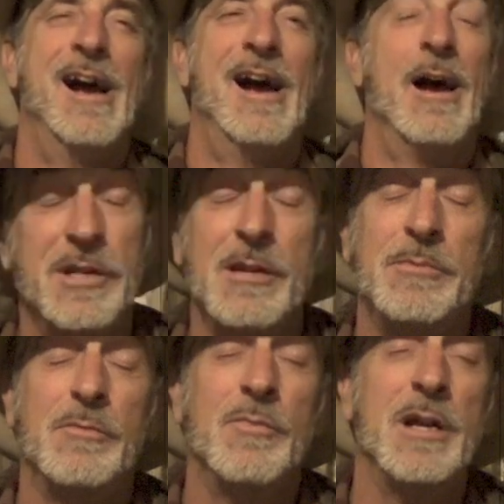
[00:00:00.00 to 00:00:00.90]

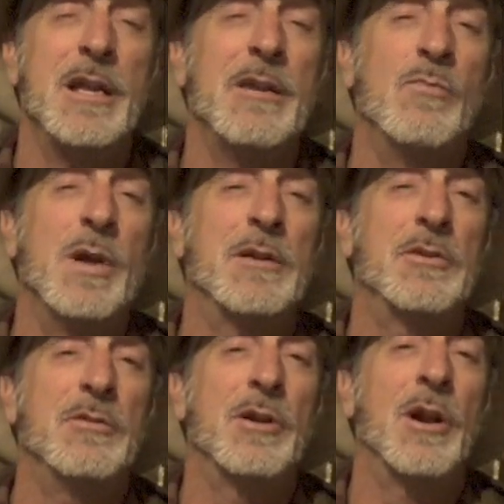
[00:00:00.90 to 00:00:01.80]
Seems that when he went
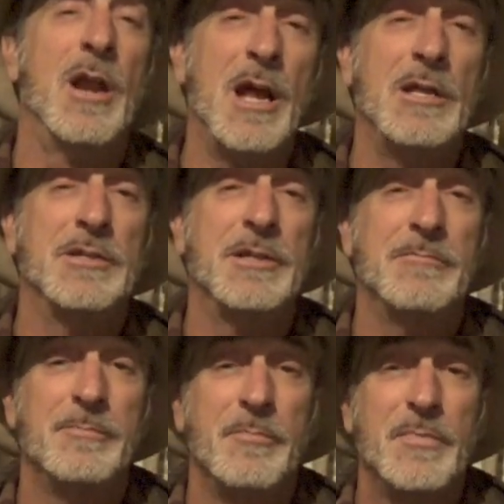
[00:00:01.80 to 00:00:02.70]
to the closet
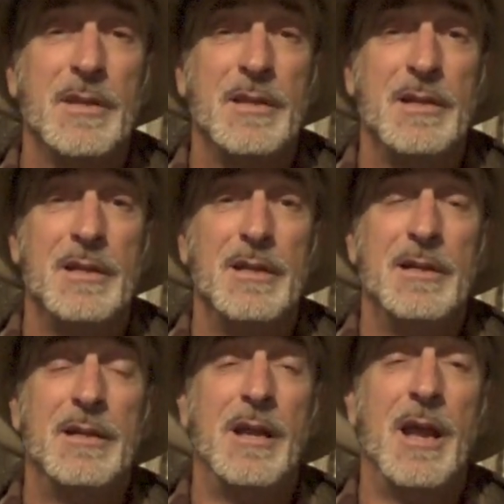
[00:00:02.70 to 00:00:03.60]

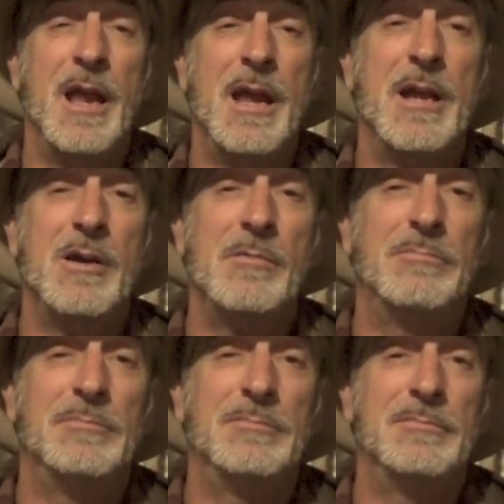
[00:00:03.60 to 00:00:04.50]
to hang
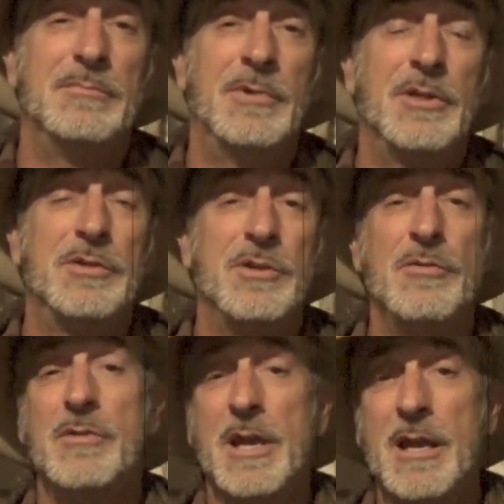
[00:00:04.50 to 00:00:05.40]
up this
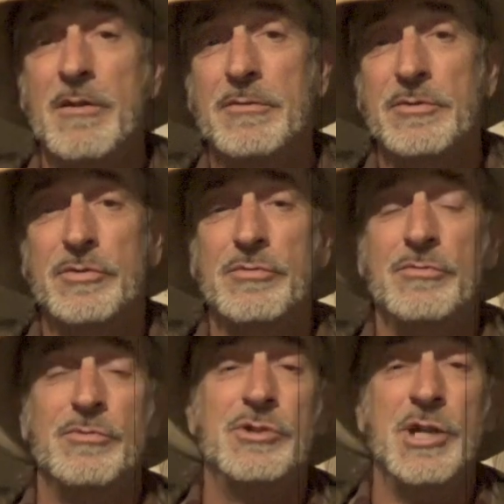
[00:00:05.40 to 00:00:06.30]
no-count
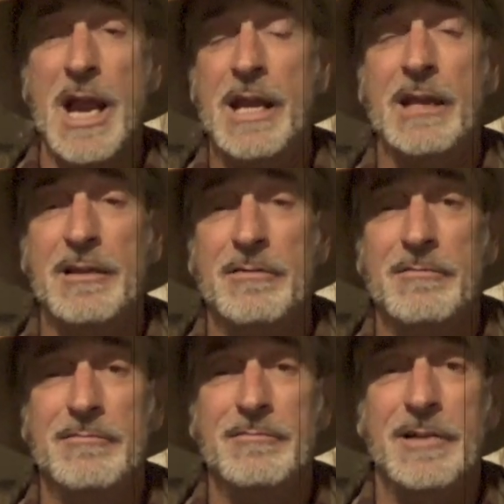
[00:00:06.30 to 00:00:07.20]
jacket
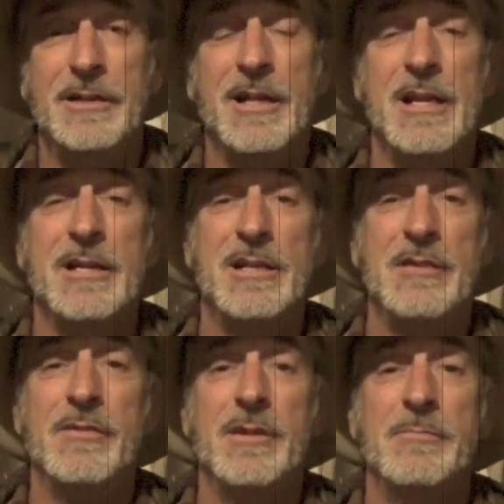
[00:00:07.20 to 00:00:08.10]
that they had
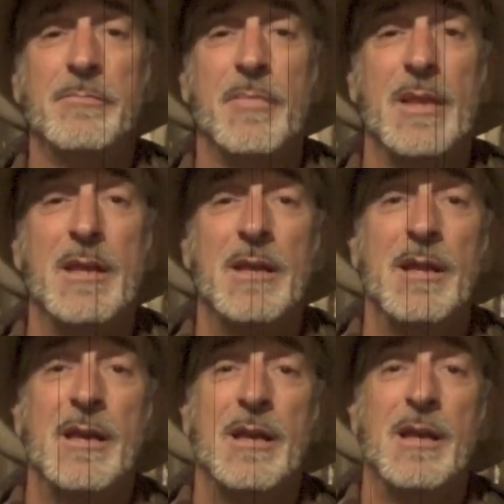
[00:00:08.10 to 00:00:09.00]
given him,
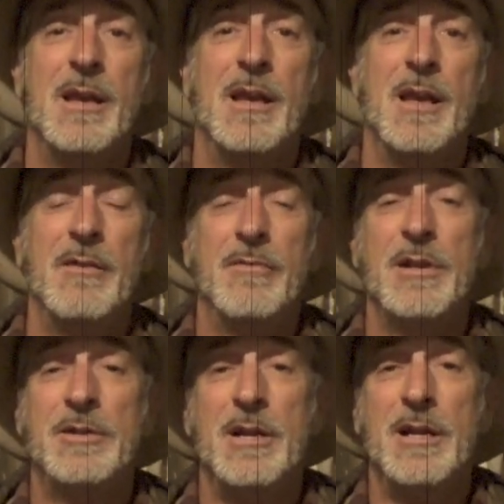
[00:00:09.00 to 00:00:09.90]
he
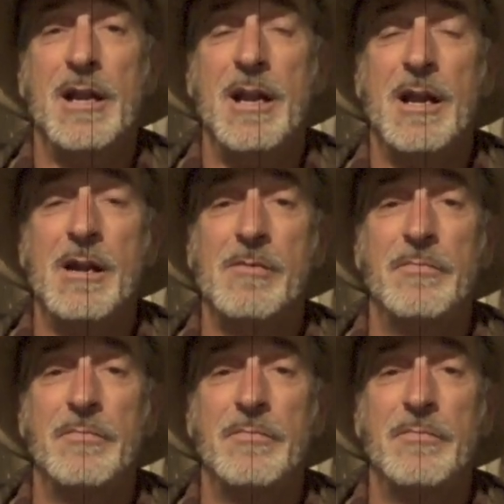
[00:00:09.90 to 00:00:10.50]
reached in there,